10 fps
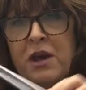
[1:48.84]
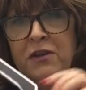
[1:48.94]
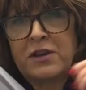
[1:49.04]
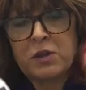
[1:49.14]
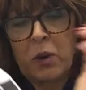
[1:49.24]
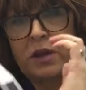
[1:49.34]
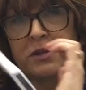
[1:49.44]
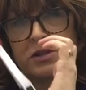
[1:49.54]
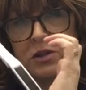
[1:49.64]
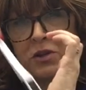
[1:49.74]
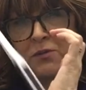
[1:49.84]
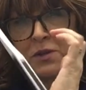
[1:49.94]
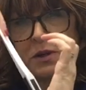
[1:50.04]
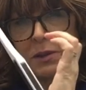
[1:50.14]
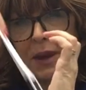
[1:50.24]
that's quite good for
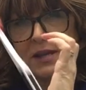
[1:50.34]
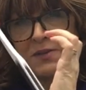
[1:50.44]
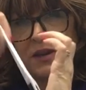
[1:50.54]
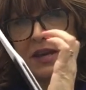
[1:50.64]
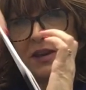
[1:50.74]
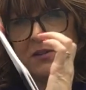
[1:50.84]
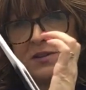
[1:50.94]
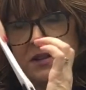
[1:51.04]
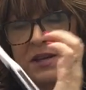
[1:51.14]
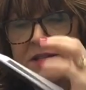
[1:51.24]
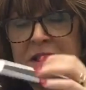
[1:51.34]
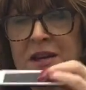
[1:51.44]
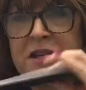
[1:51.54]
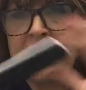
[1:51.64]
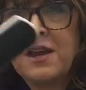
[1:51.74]
doing the backs of your heels on that
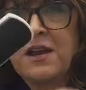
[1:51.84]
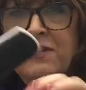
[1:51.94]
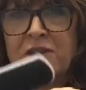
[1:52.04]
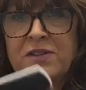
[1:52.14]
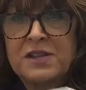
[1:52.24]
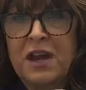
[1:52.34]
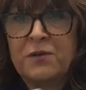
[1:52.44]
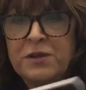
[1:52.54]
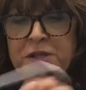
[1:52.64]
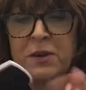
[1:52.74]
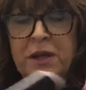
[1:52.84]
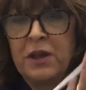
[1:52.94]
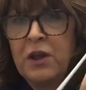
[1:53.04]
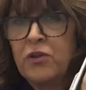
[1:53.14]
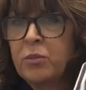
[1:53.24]
side, and the other side for doing
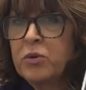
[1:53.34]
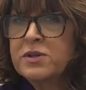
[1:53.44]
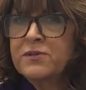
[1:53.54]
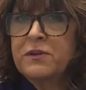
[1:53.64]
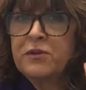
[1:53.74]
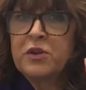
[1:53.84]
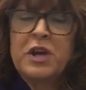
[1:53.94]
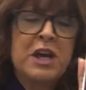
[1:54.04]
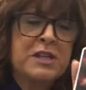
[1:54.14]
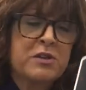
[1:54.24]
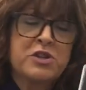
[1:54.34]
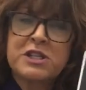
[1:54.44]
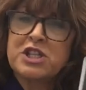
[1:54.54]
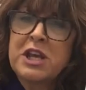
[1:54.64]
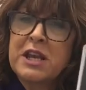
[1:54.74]
the balls of your foot. So
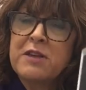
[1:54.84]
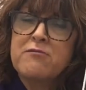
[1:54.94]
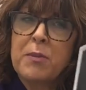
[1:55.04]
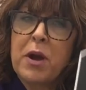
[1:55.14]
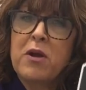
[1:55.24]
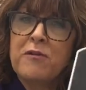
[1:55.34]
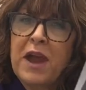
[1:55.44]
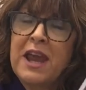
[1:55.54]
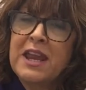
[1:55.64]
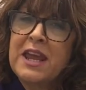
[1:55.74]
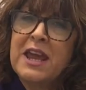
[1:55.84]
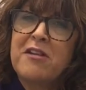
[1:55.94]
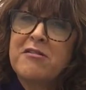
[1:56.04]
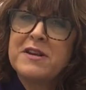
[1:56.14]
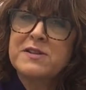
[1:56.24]
just gently rub over any
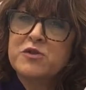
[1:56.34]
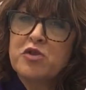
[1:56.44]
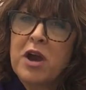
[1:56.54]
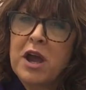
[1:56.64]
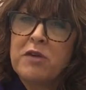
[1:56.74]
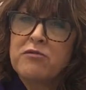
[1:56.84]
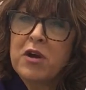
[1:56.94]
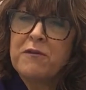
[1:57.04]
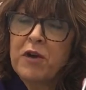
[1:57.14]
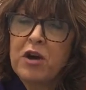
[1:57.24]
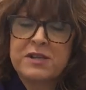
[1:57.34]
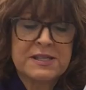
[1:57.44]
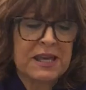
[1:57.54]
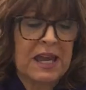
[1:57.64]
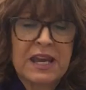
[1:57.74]
areas of dry, rough, hard
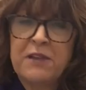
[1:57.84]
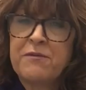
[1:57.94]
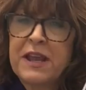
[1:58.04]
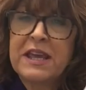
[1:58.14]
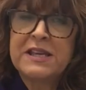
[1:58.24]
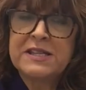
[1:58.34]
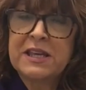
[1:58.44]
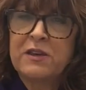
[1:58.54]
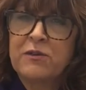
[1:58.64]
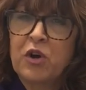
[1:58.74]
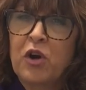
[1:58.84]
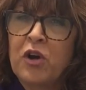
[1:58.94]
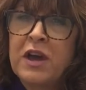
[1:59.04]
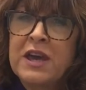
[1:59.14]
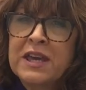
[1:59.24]
skin, any flaky skin you've
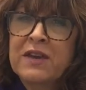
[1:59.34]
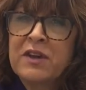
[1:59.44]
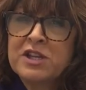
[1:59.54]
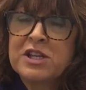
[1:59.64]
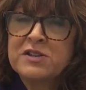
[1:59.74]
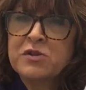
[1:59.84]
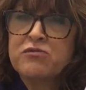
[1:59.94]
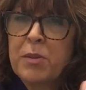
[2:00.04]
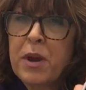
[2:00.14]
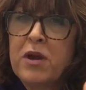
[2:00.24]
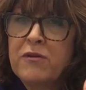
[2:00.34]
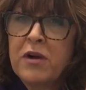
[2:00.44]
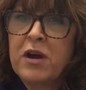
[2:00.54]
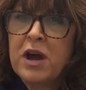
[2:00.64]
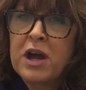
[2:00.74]
got. Give it a gentle rub over
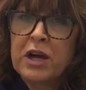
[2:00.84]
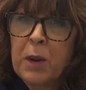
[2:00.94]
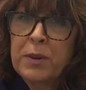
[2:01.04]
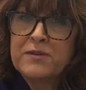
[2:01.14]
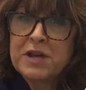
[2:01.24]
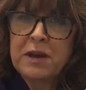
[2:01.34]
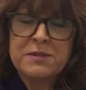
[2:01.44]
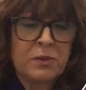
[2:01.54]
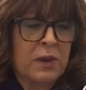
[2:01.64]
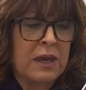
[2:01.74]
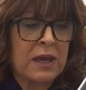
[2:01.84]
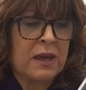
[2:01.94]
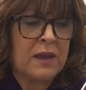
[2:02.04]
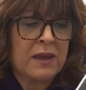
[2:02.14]
a couple of times a week.